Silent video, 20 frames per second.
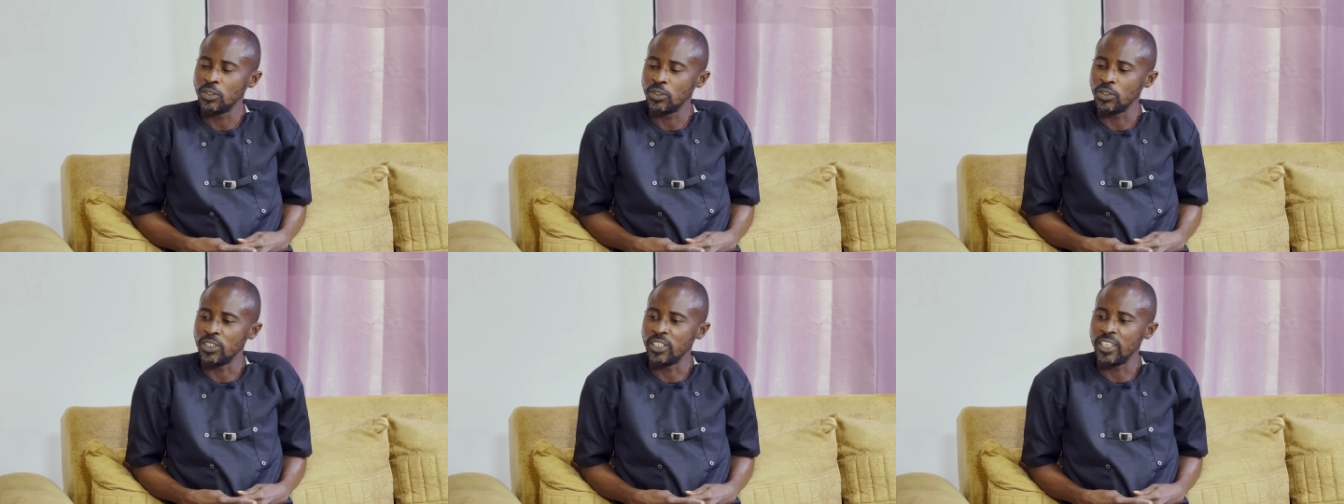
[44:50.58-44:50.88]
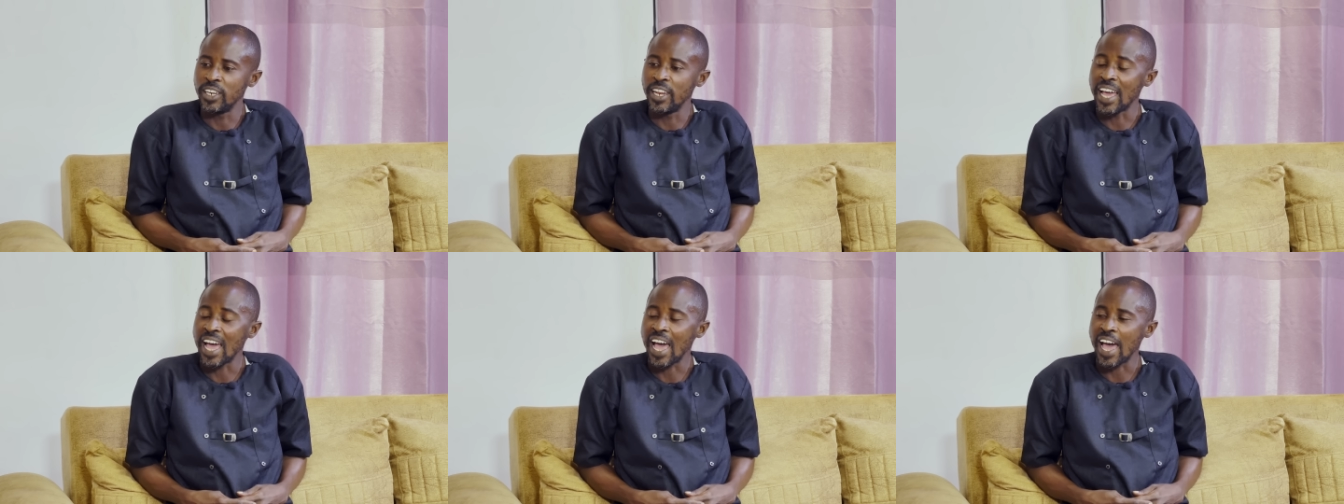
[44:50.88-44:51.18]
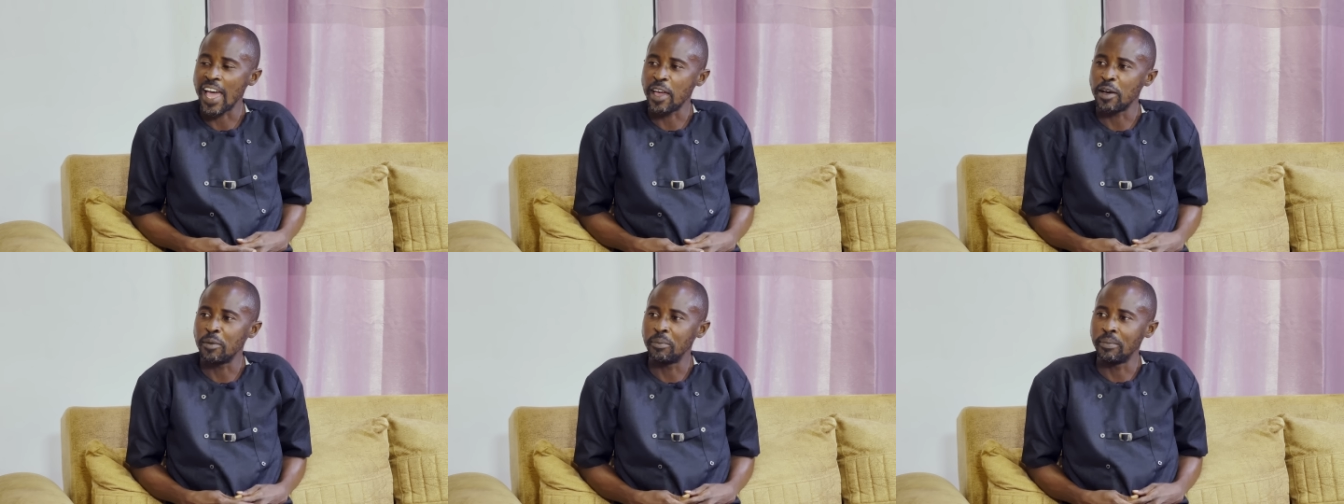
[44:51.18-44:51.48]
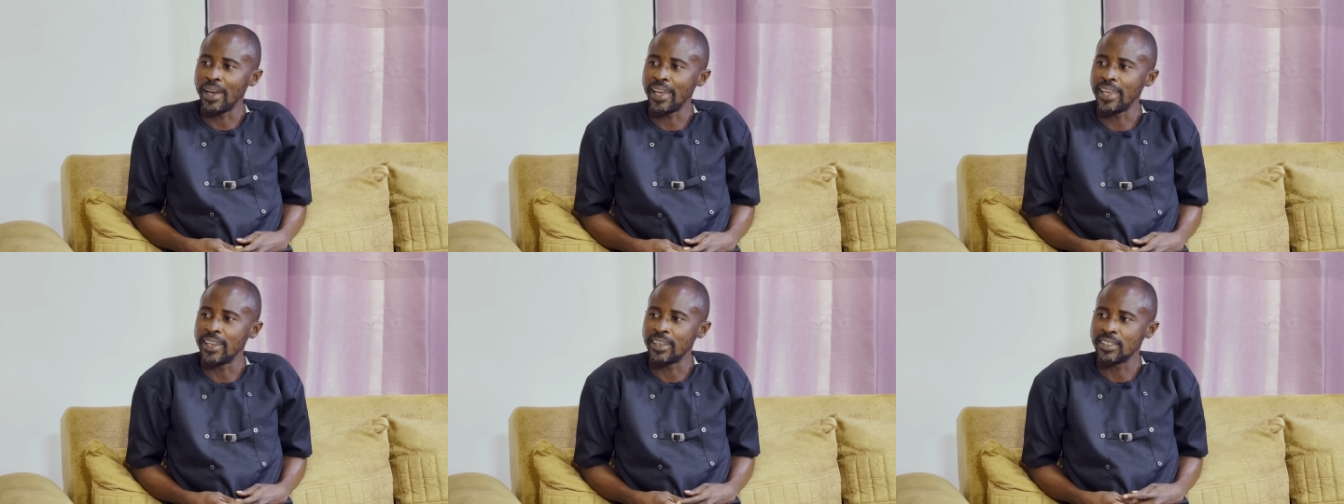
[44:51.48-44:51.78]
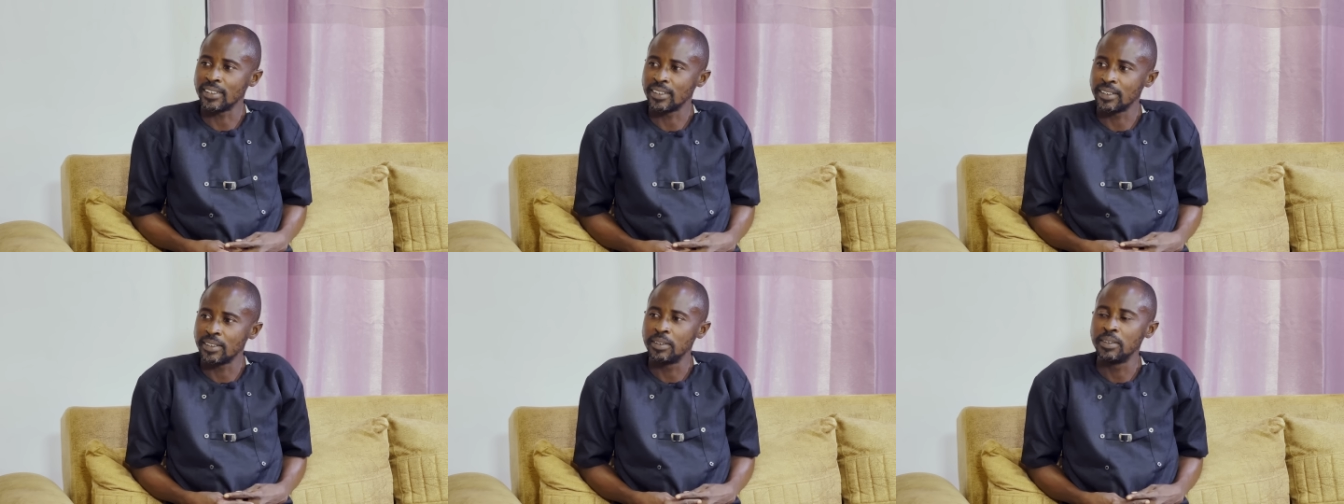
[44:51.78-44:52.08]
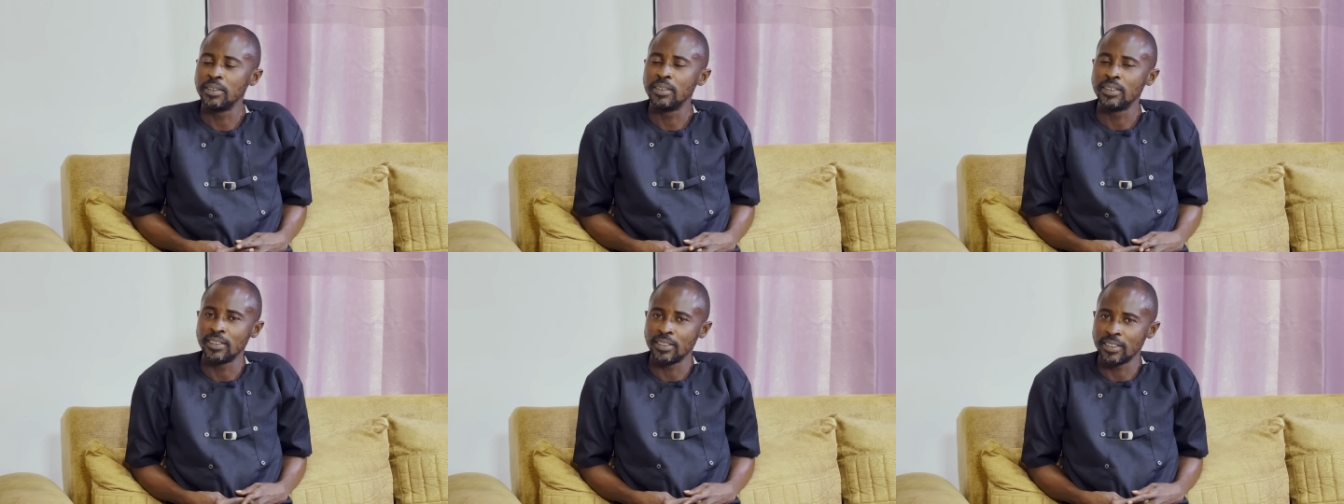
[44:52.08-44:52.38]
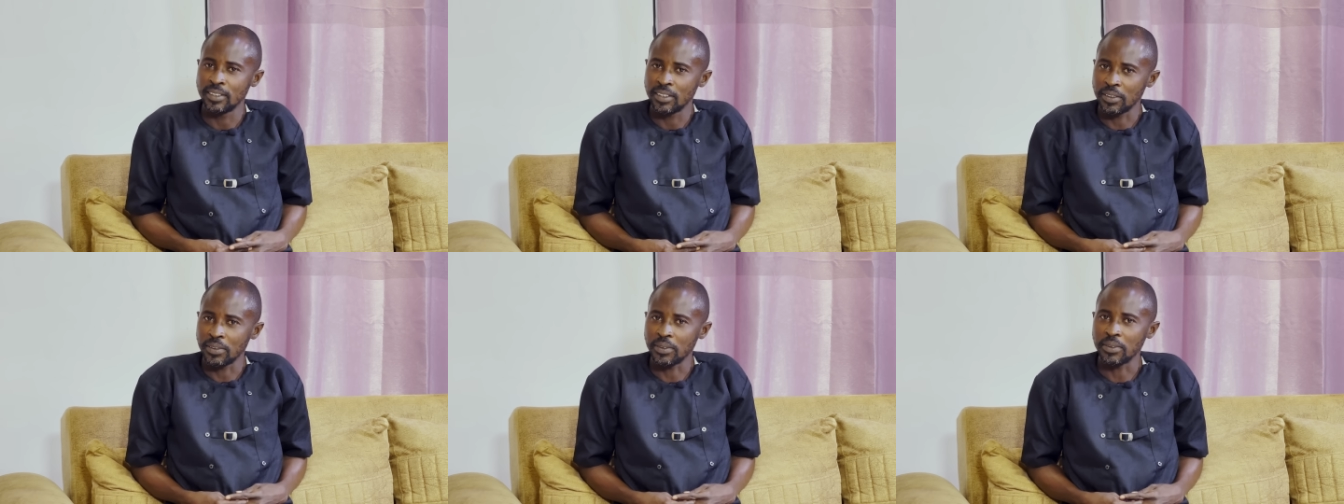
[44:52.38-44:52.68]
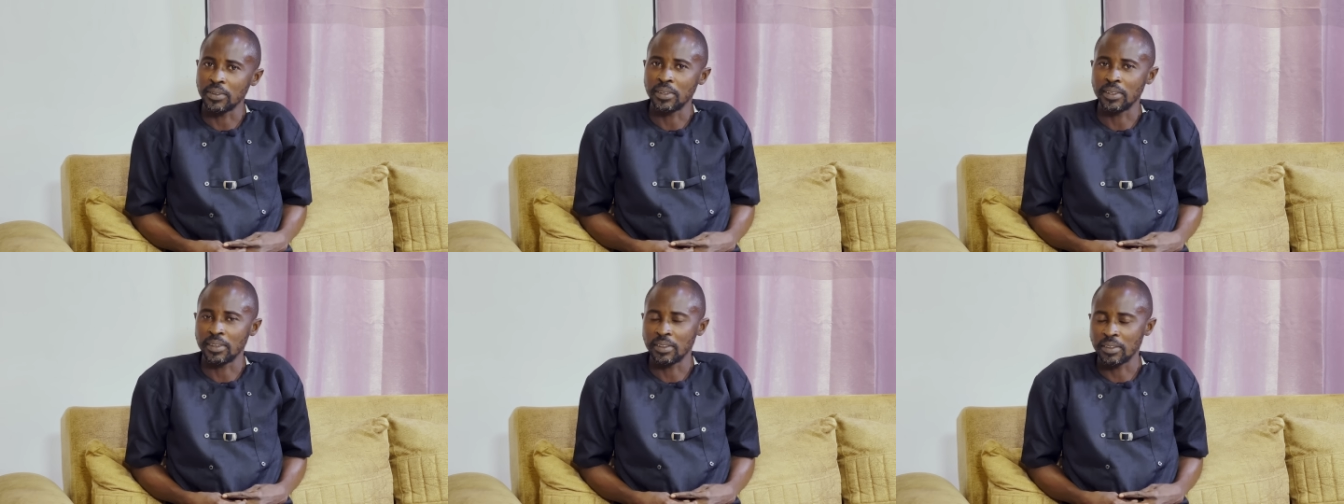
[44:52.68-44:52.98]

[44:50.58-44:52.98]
you need a higher mind.